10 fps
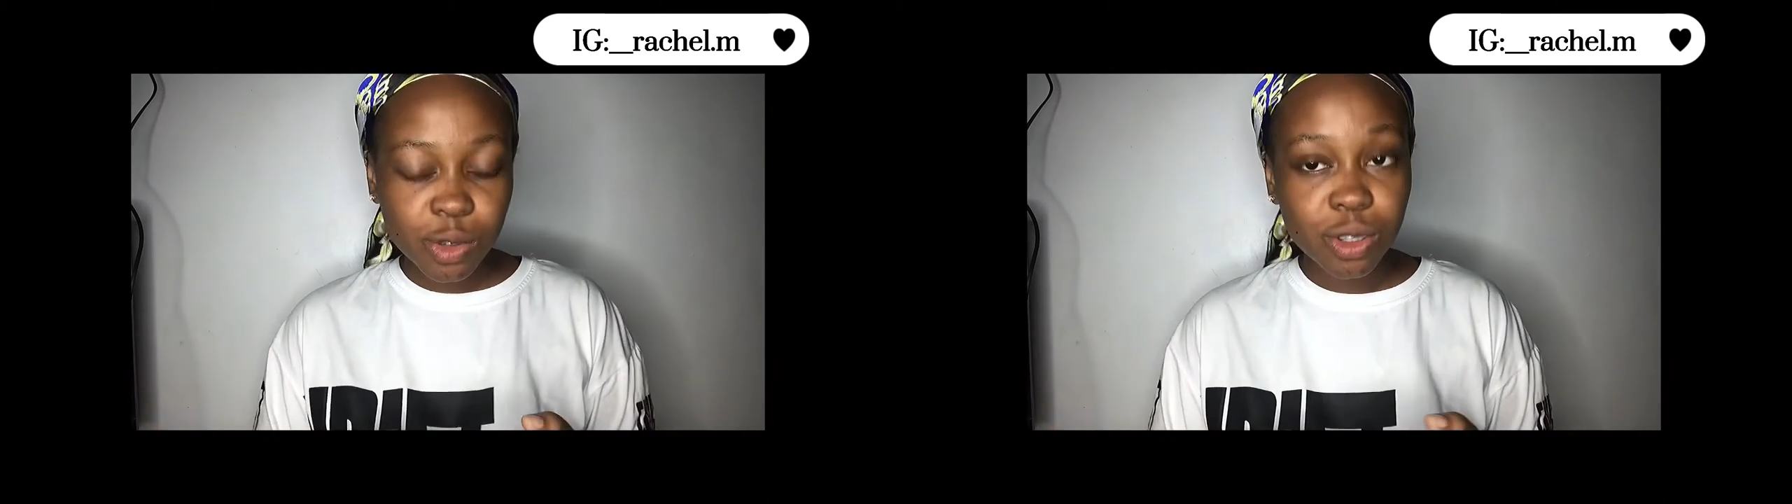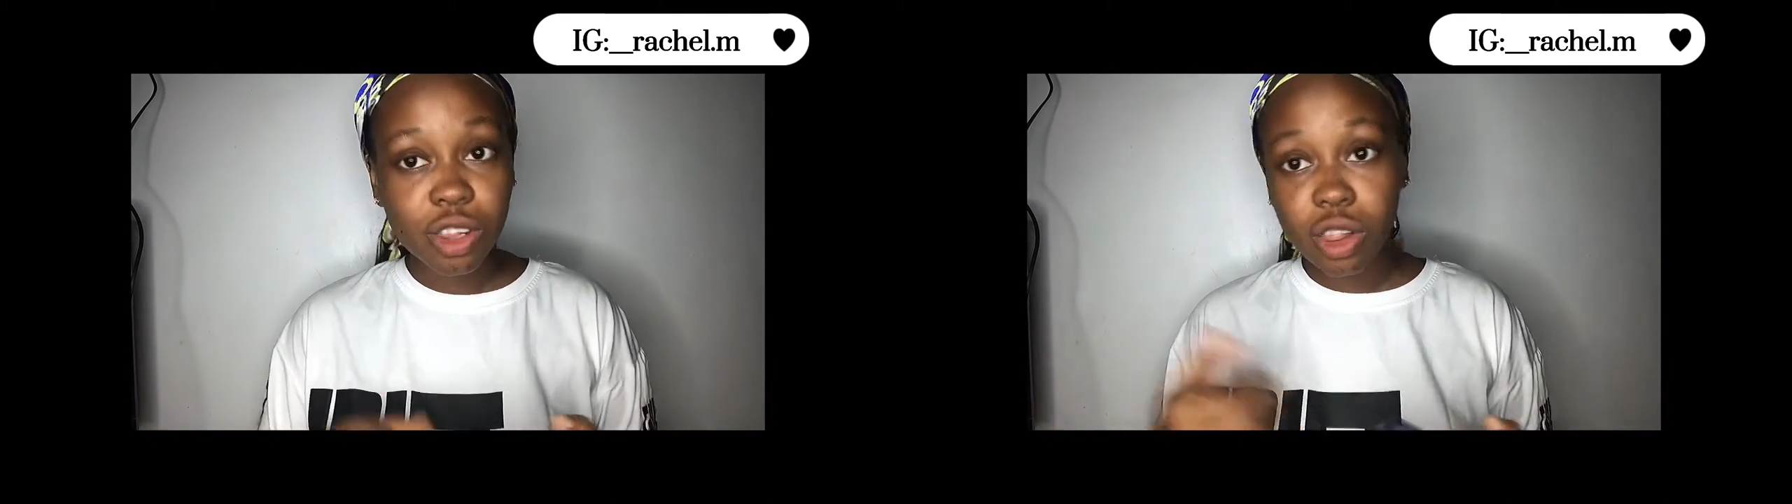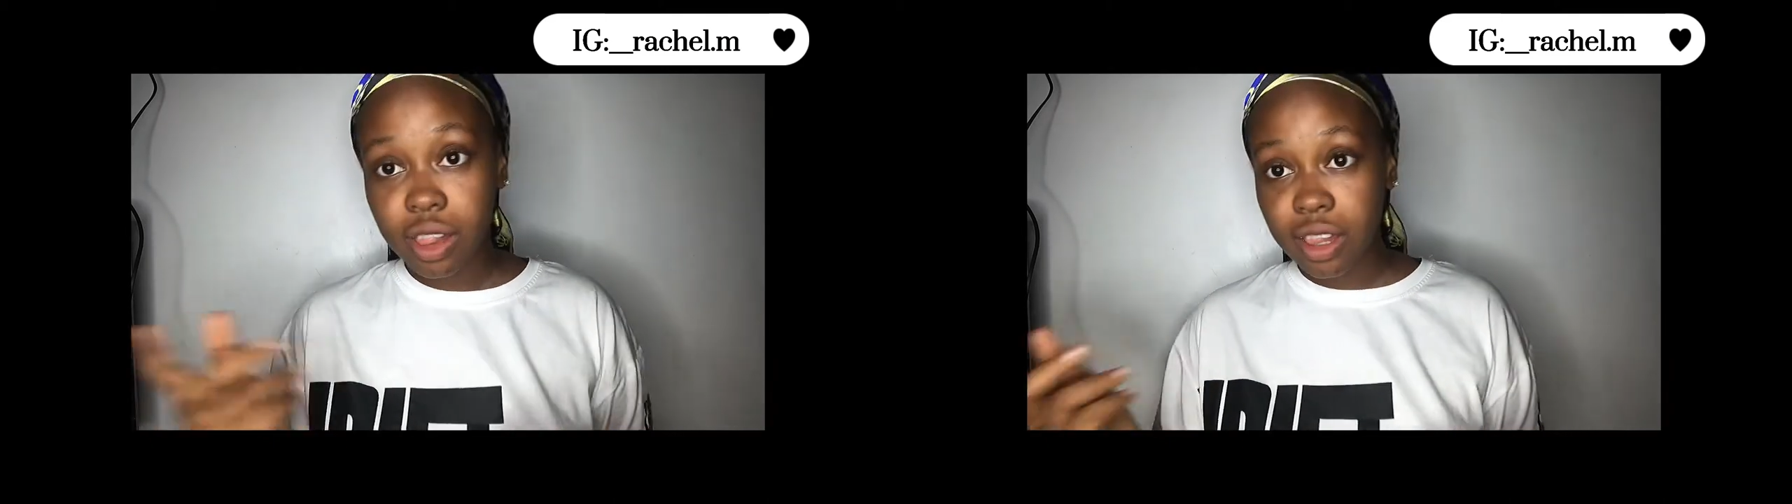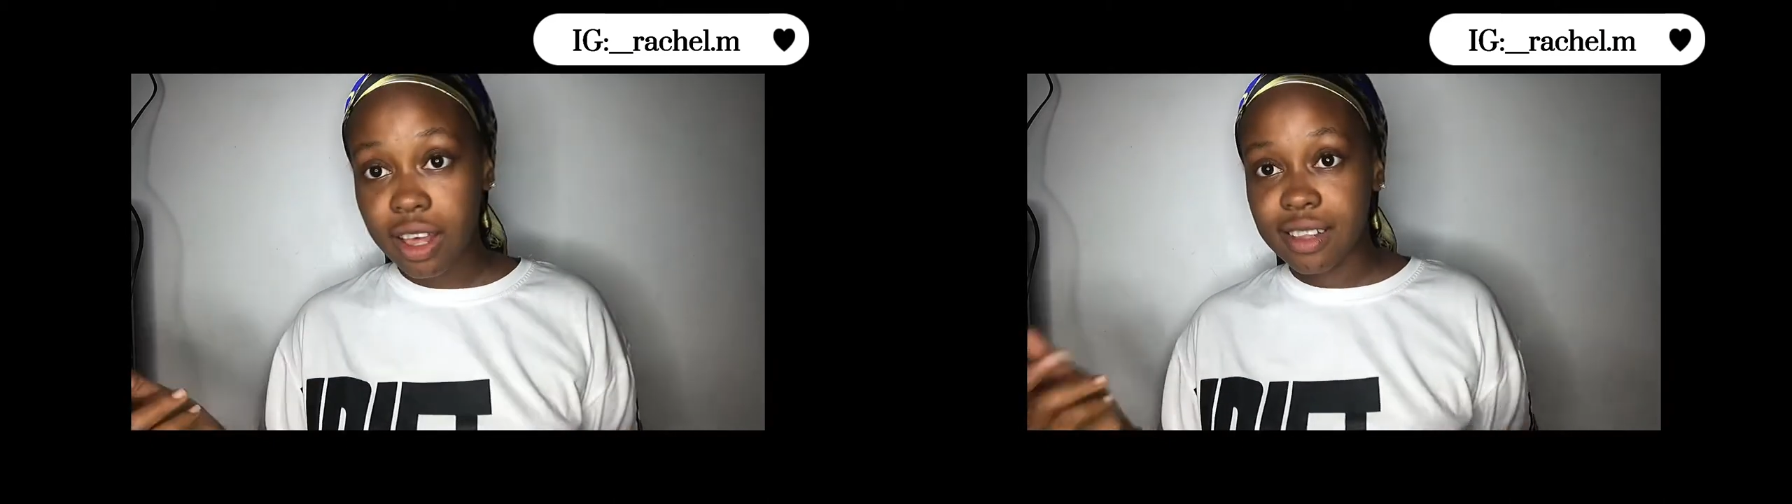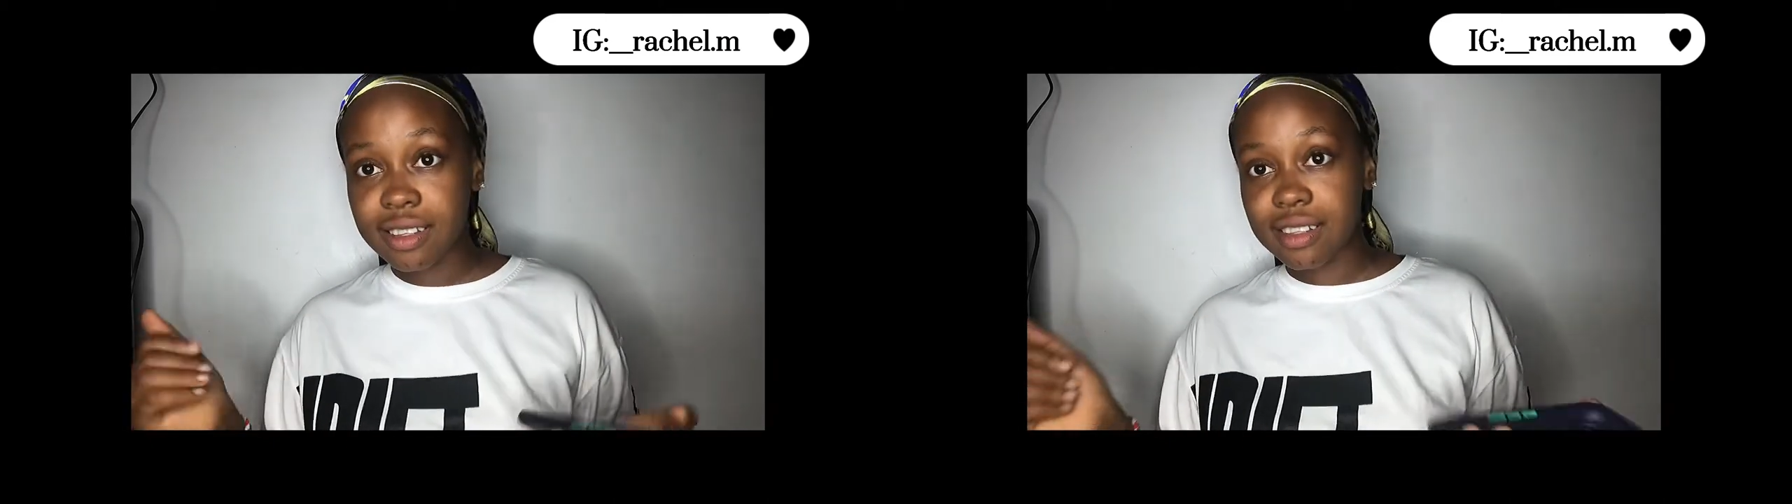the
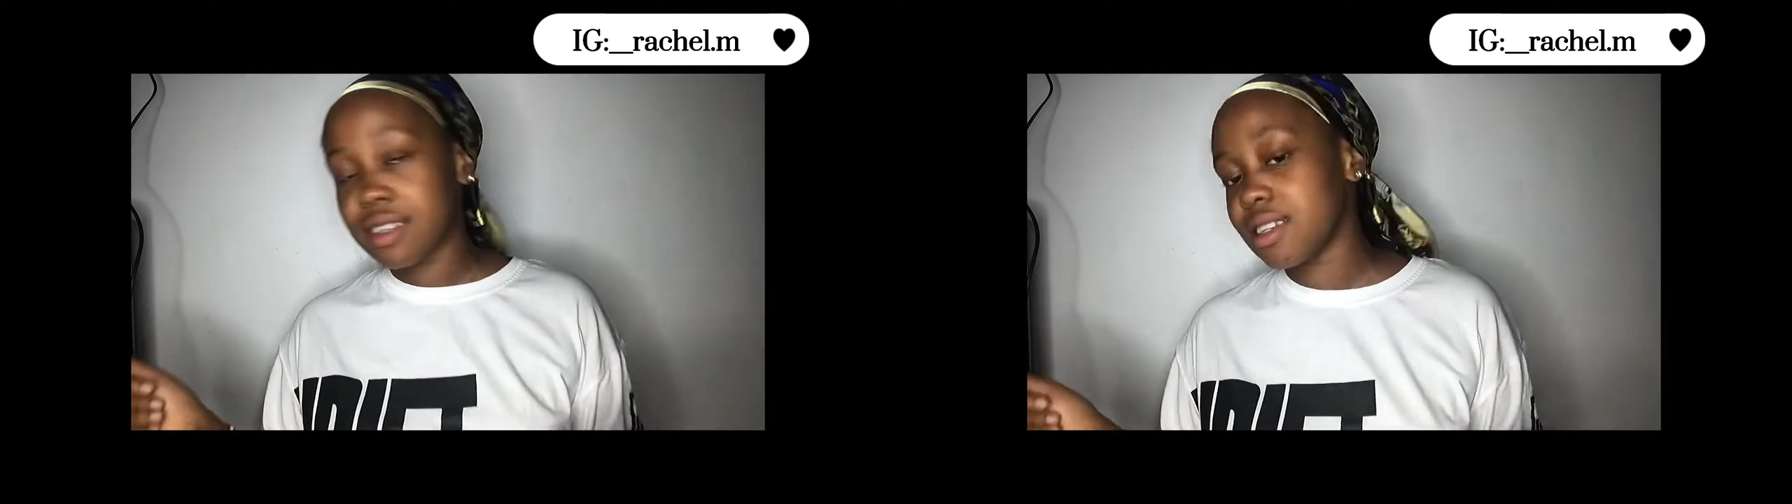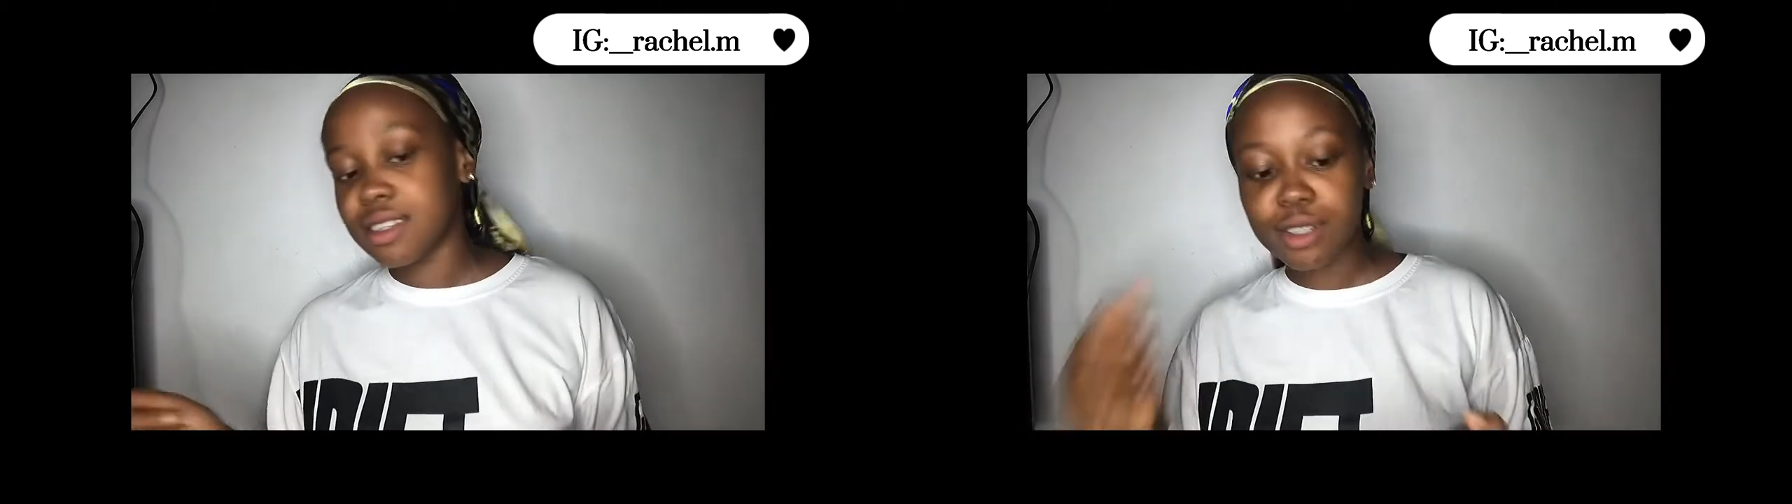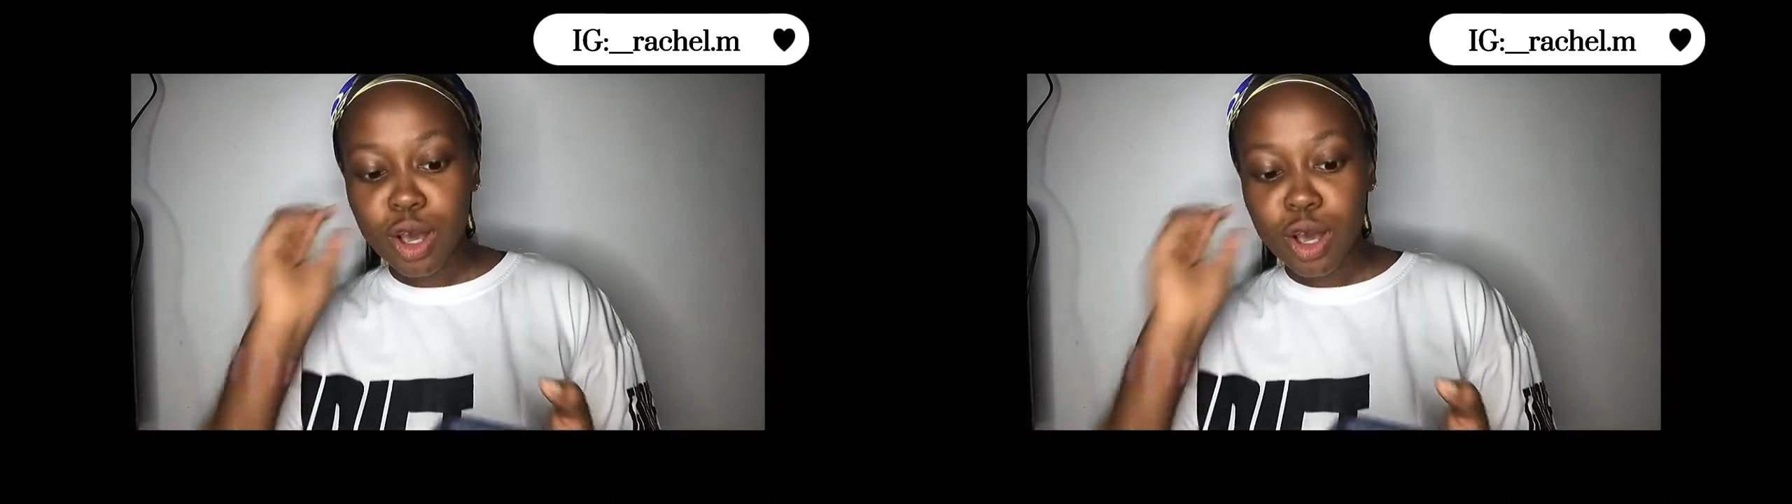13th